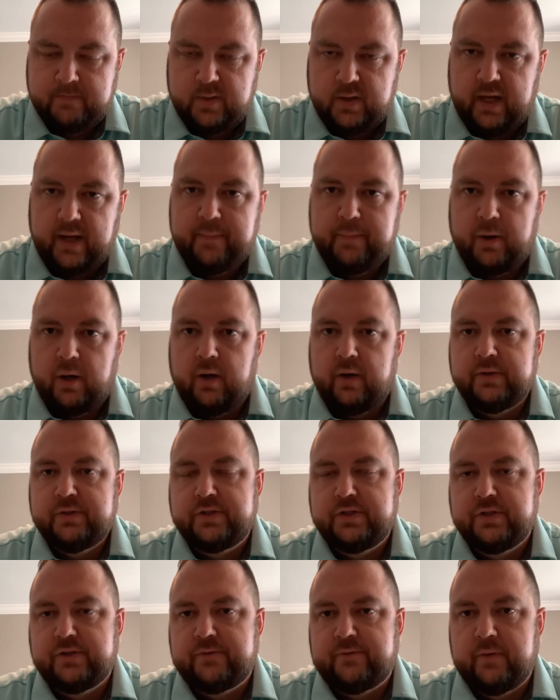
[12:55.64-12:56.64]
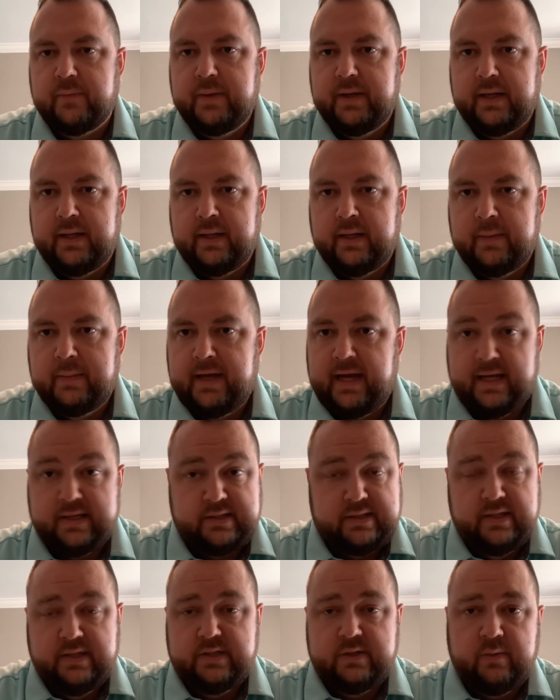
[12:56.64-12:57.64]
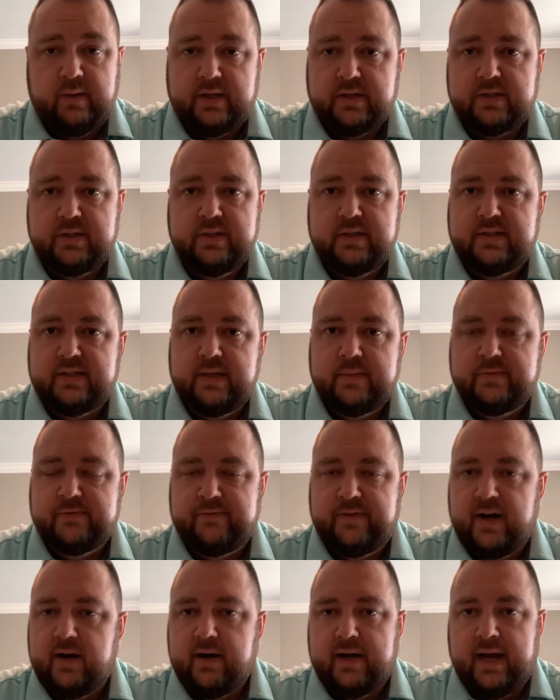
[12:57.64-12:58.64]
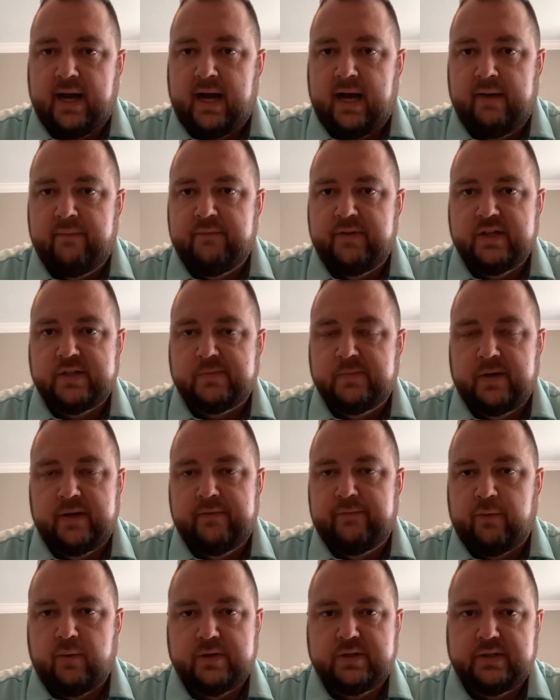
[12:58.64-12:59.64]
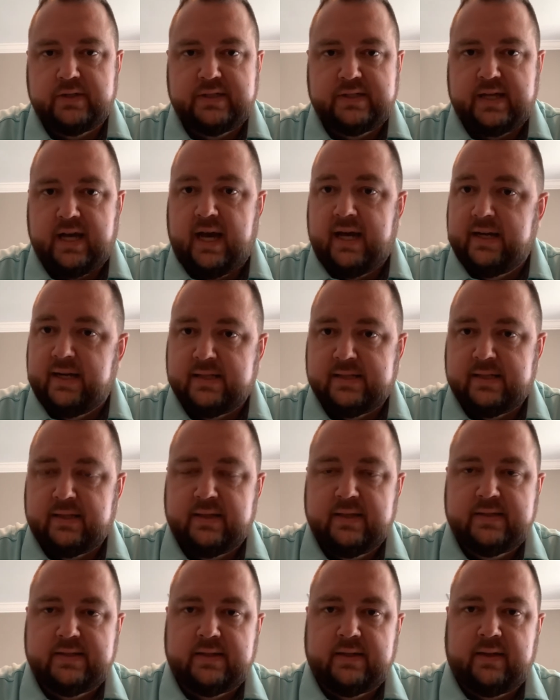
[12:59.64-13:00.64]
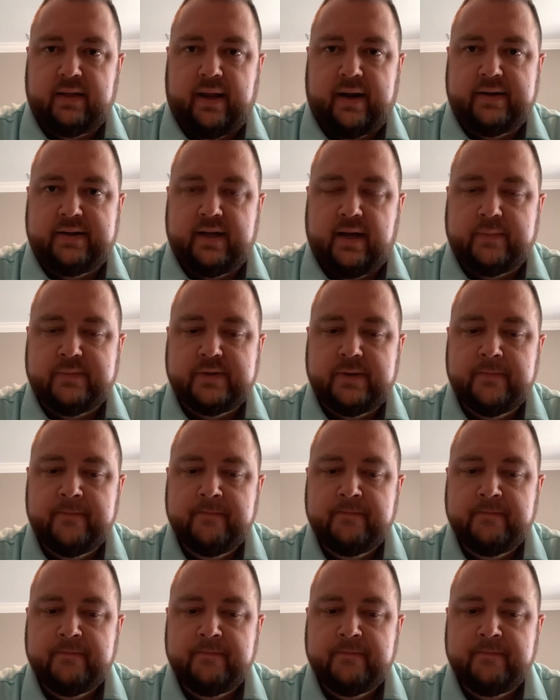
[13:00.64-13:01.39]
Okay, pause just for a minute. Let me ask this question that seems very obvious, but unfortunately, Scott doesn't listen a lot of times.